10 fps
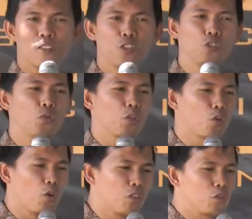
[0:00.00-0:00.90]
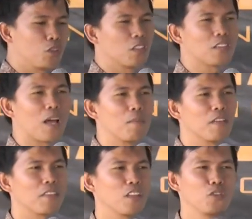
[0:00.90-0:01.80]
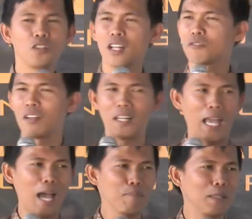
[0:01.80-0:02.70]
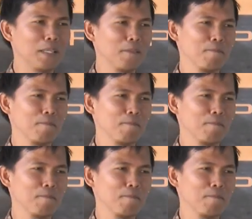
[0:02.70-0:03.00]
And you are going to the Sabbath and you're not very happy.